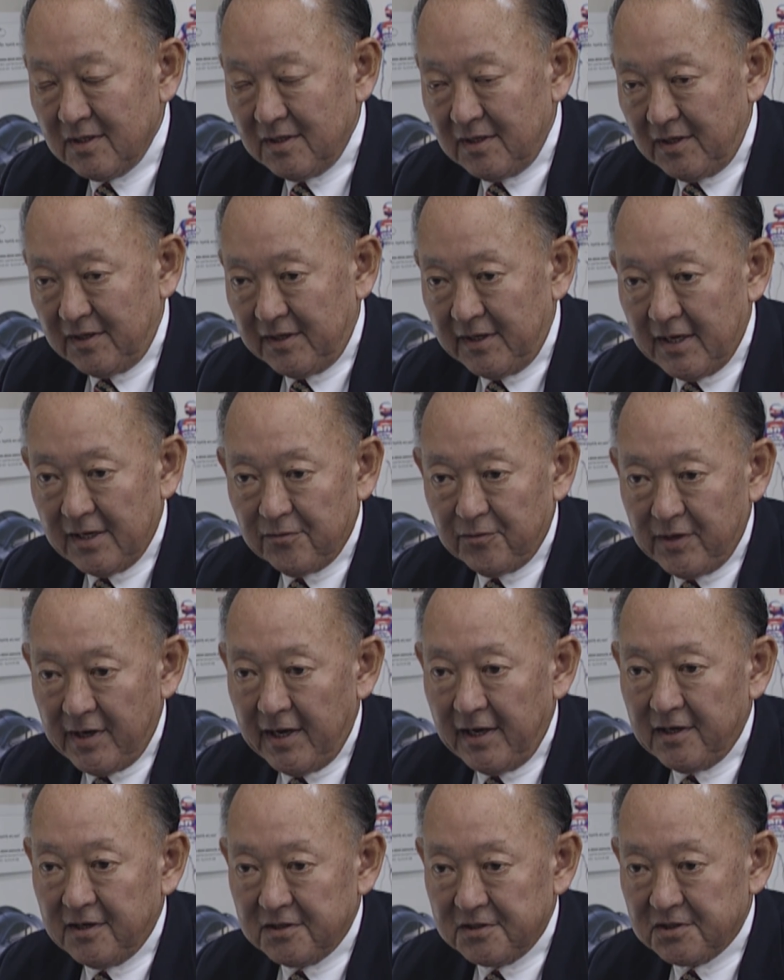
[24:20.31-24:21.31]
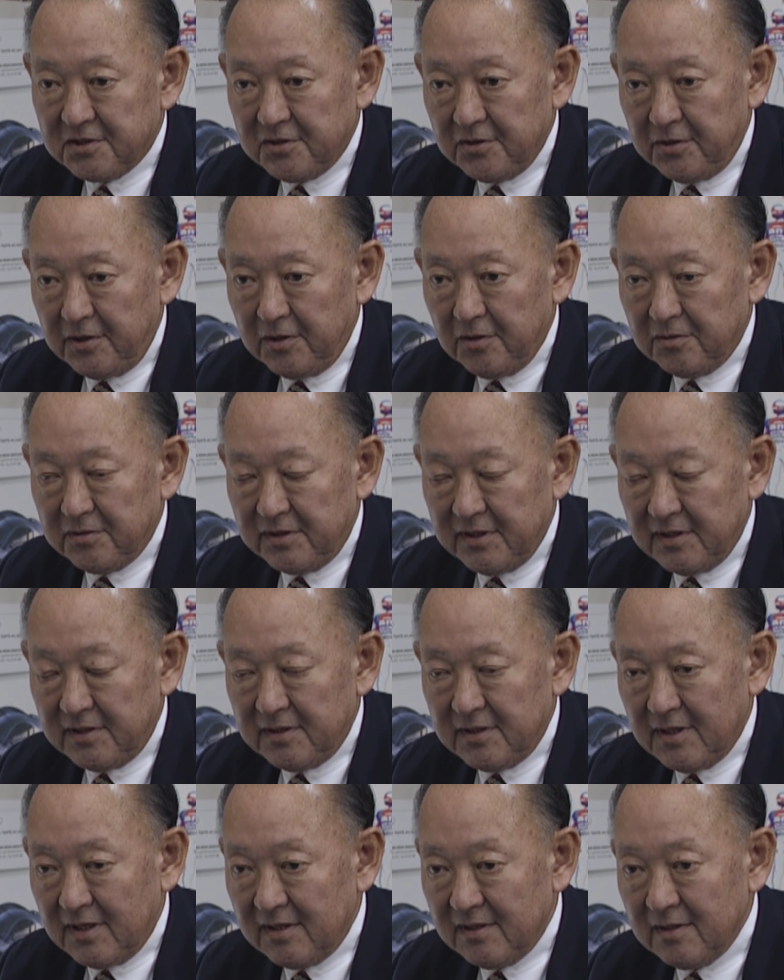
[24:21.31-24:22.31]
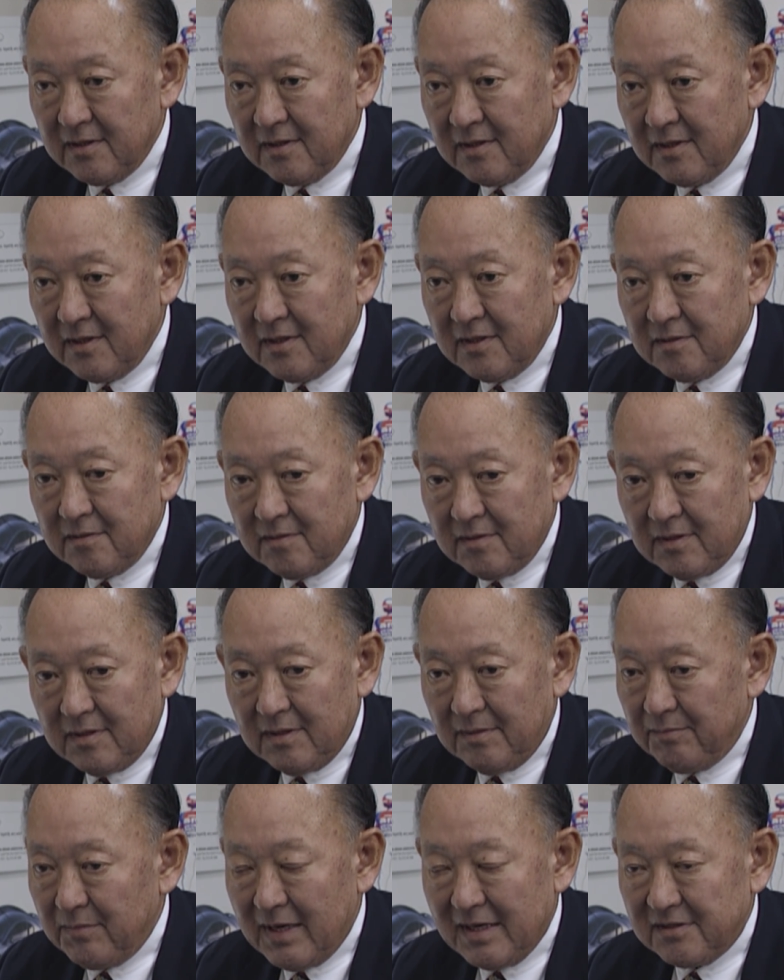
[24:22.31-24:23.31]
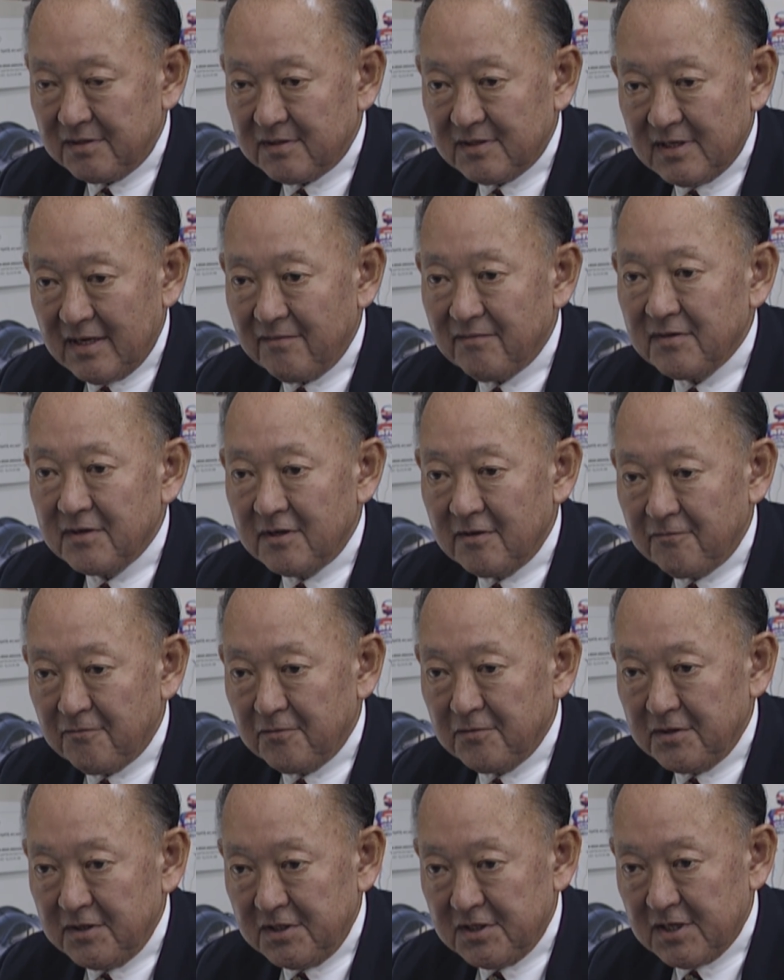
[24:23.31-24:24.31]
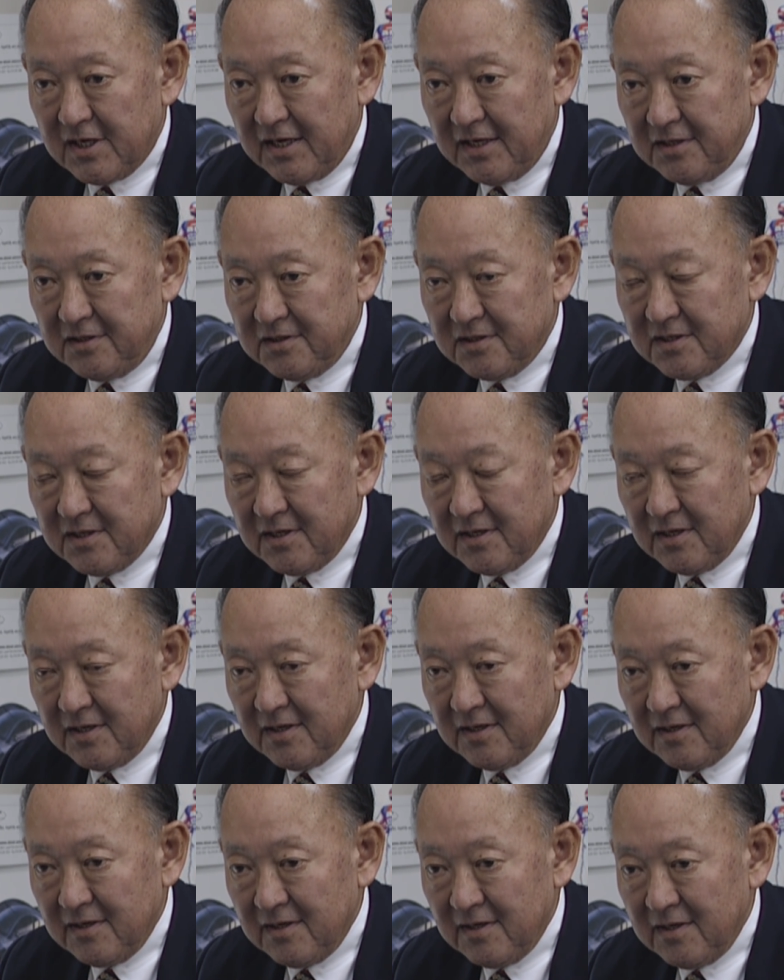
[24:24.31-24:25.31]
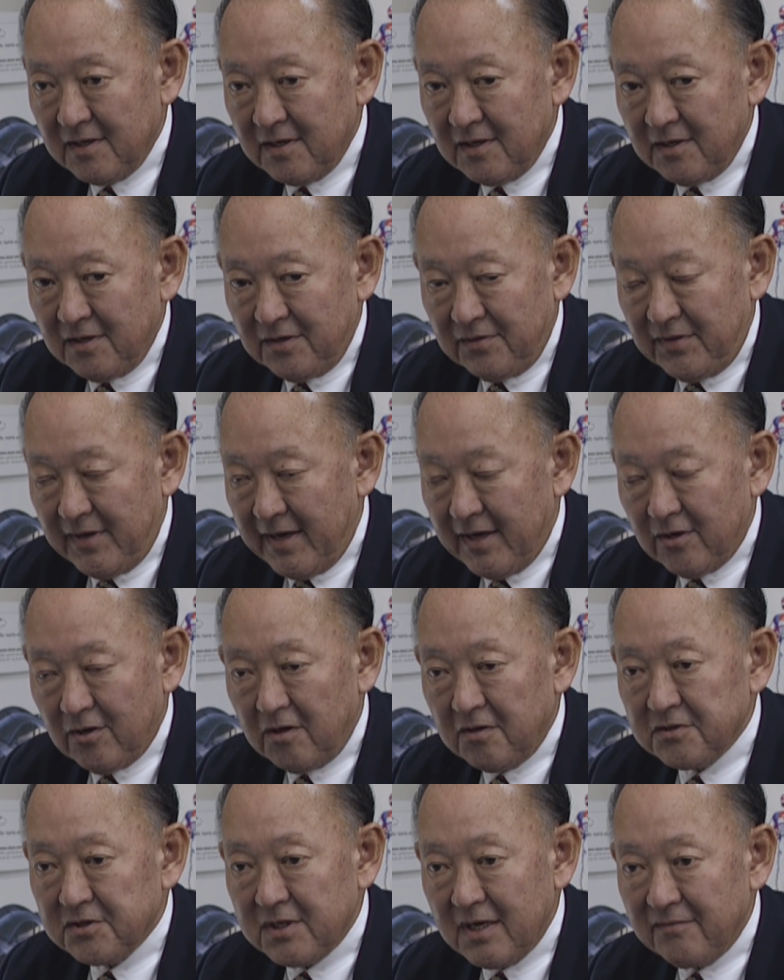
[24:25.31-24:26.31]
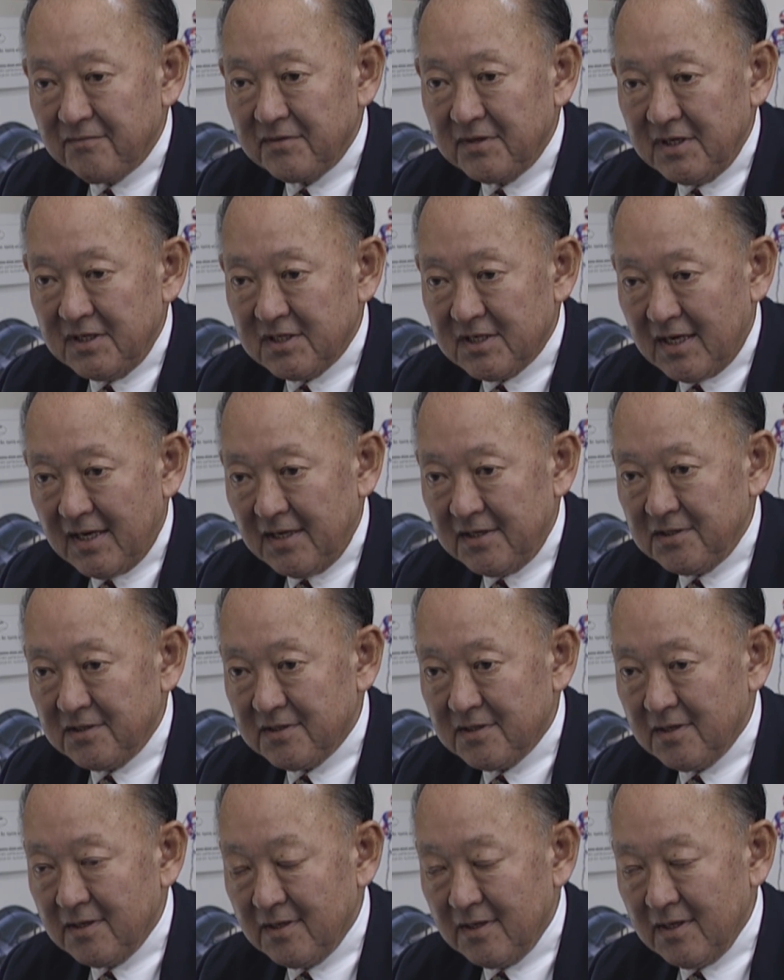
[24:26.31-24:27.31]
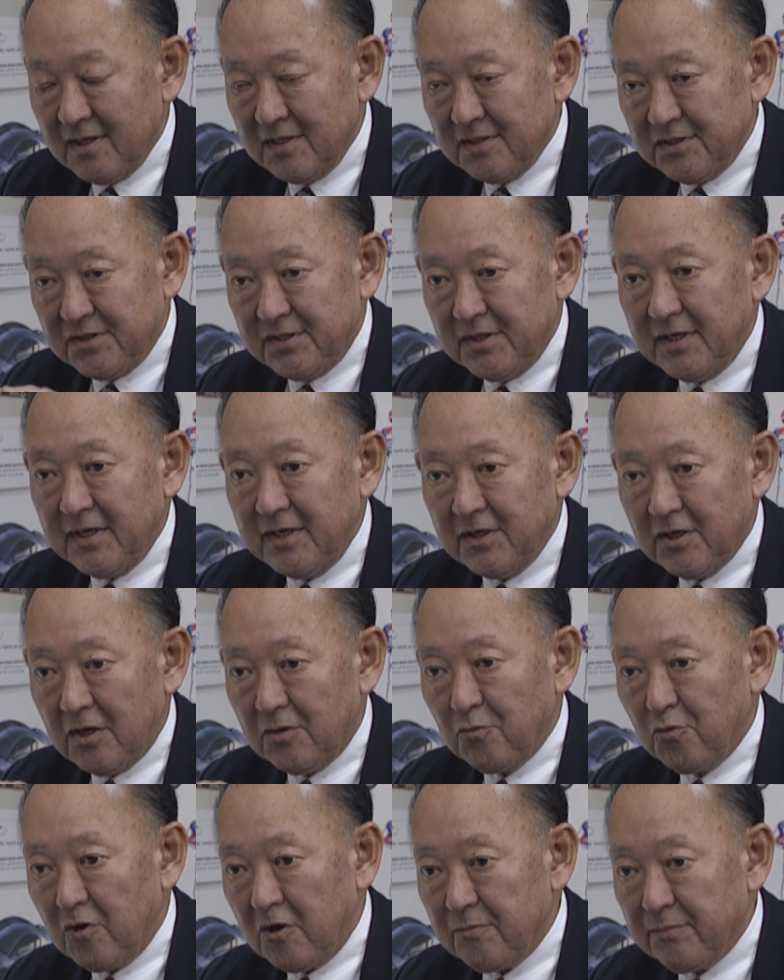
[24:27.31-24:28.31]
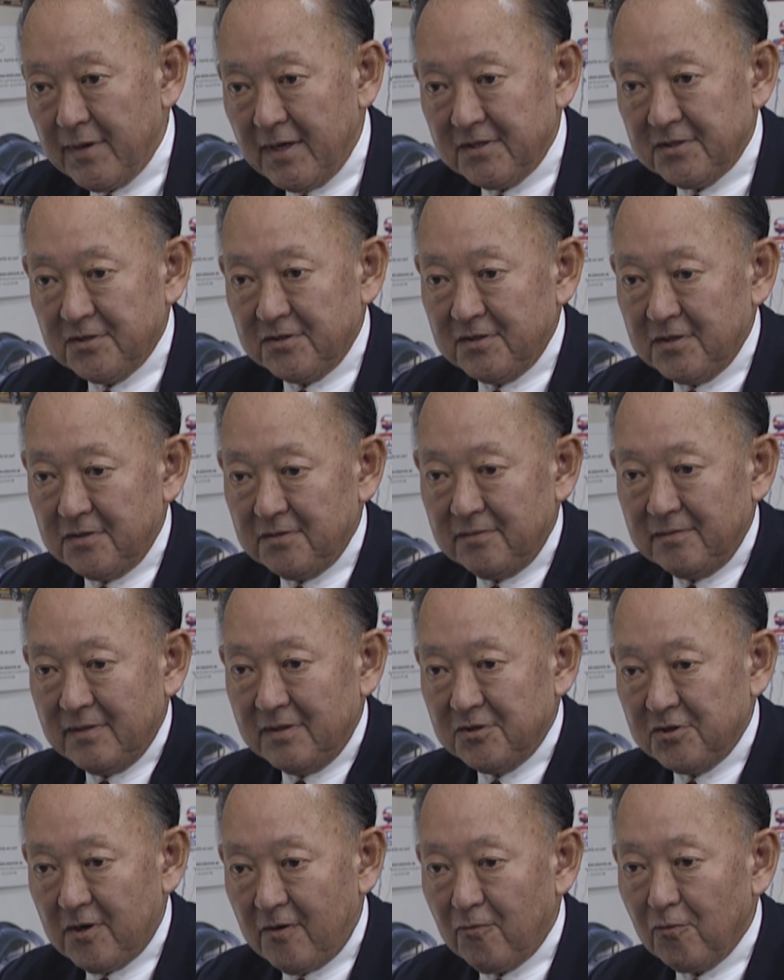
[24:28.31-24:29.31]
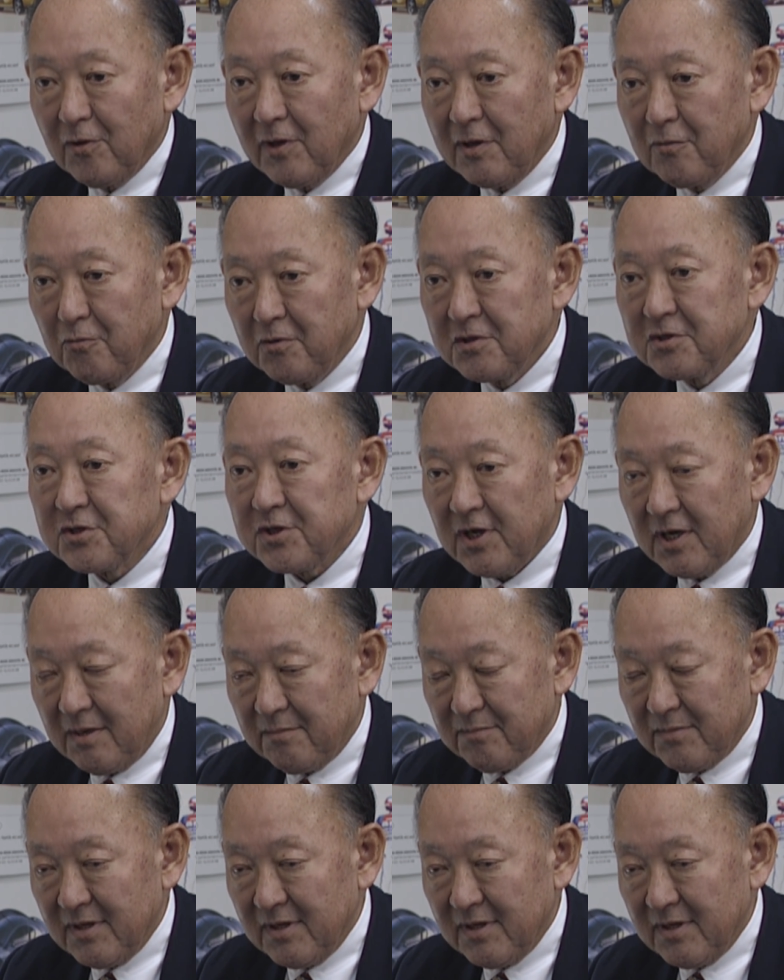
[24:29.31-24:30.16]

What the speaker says: And Henry Haga's studio did about 7 different designs. And they had all 7 designs sitting on workbenches in the Chevrolet wood shop.